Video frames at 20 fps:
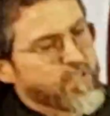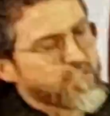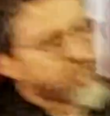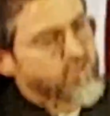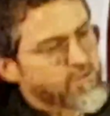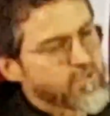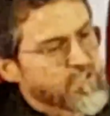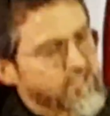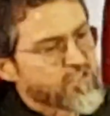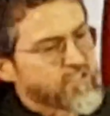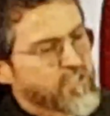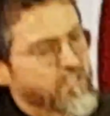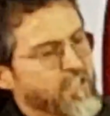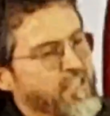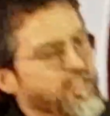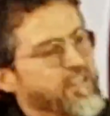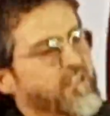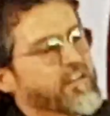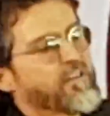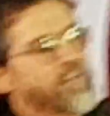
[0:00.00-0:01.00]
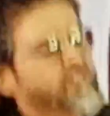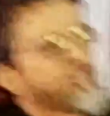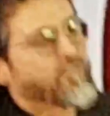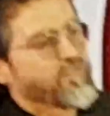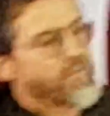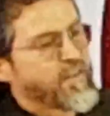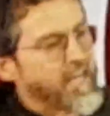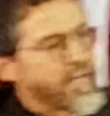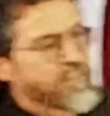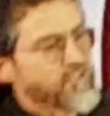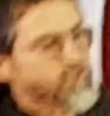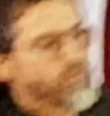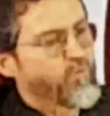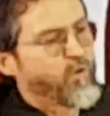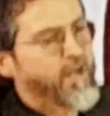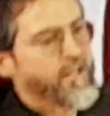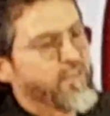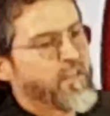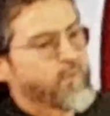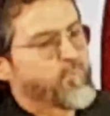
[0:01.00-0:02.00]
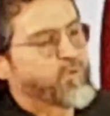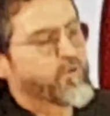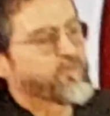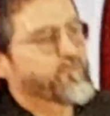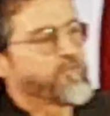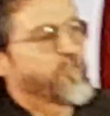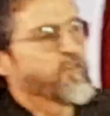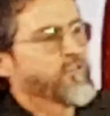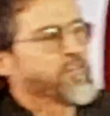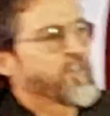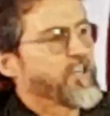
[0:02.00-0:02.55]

way, traditionally, that is why they prefer